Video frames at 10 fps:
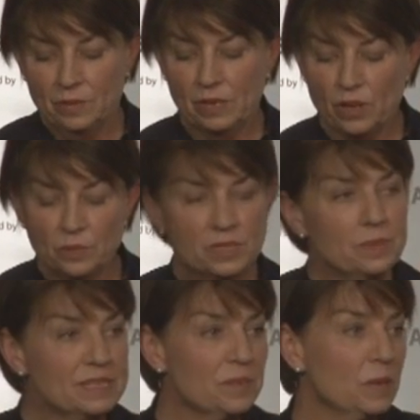With
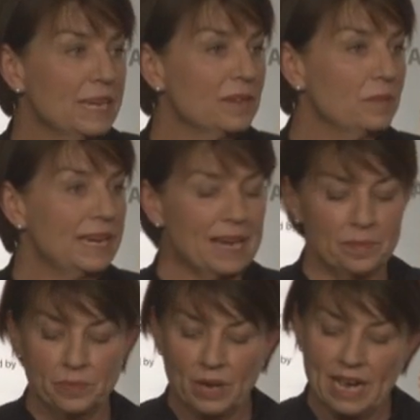optimism, we can
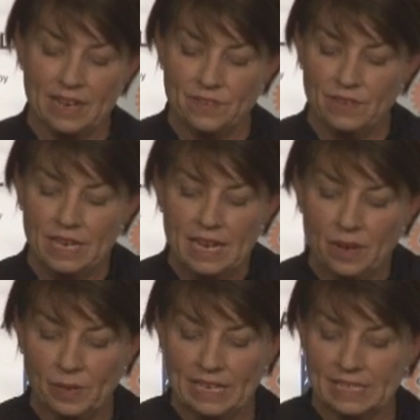become brave
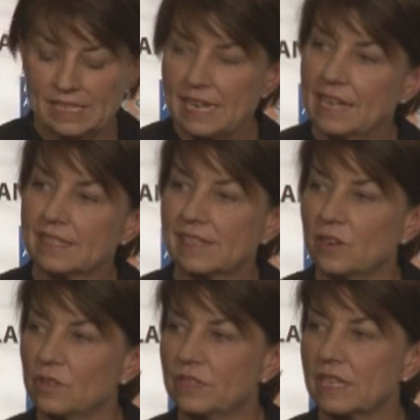and we can see
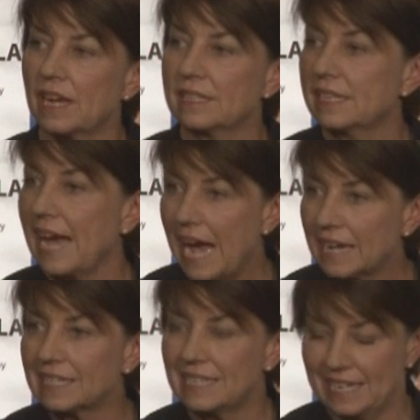ourselves as the
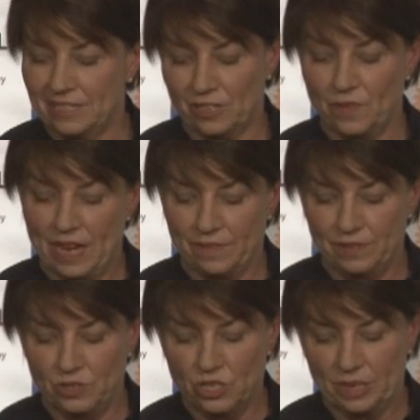architects of our
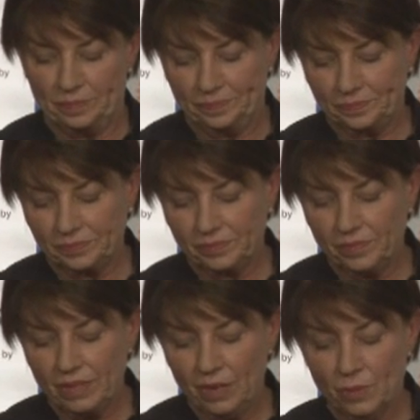future.
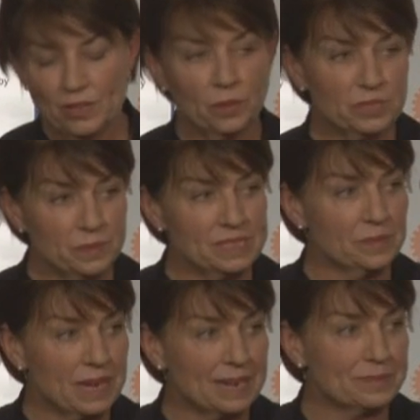With
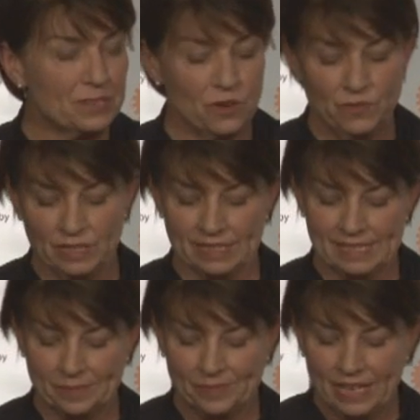optimism comes
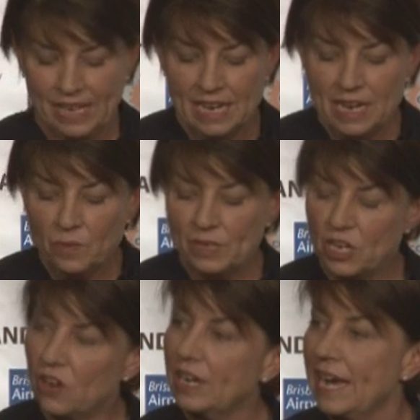confidence. We
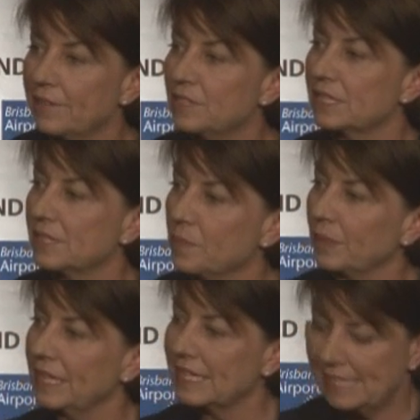don't have to
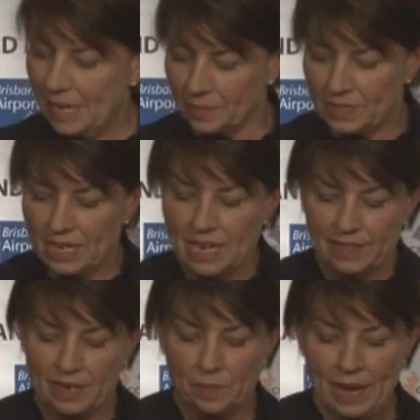simply accept
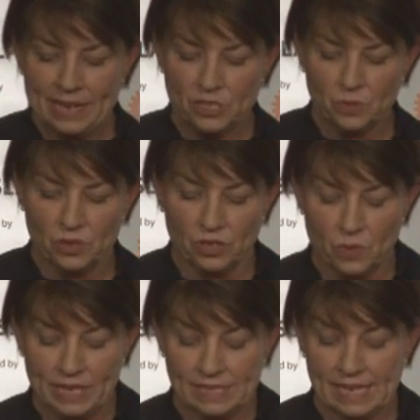that a patchwork
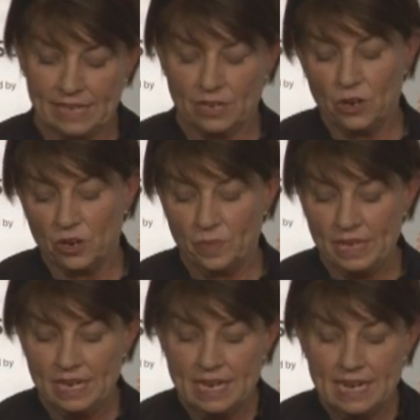Queensland
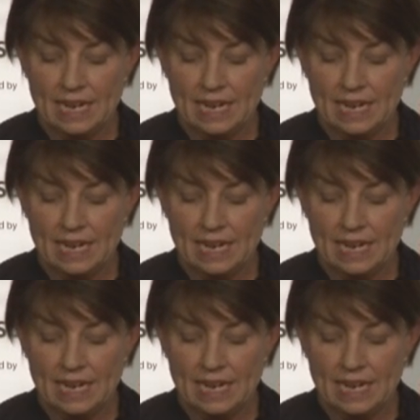economy